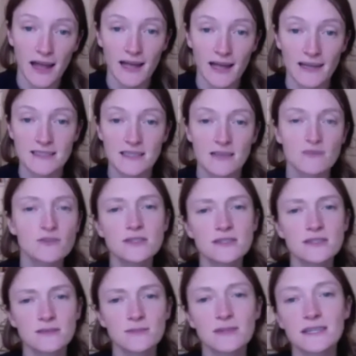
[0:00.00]
and give
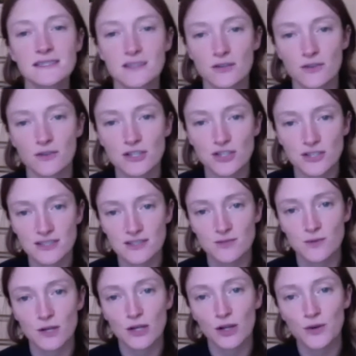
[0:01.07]
just some considerations as
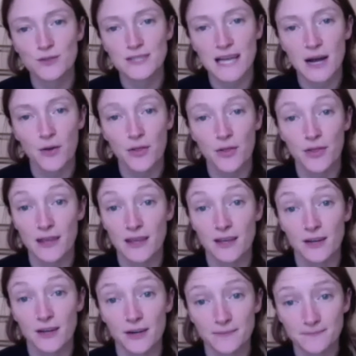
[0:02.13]
we close out the
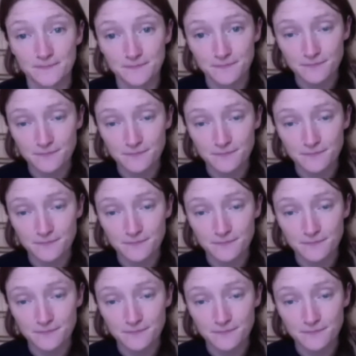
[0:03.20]
year.